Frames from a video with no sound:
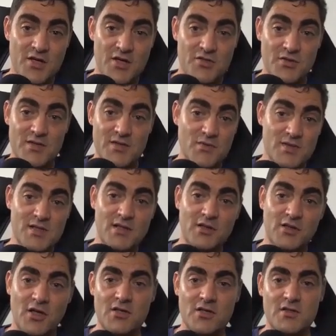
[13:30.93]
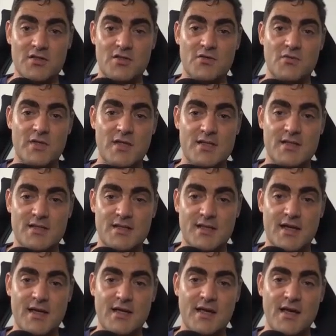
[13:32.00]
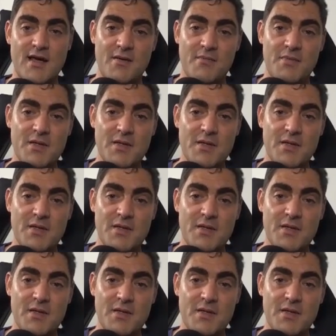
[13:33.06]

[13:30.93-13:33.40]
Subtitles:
So this was a long squeeze. Like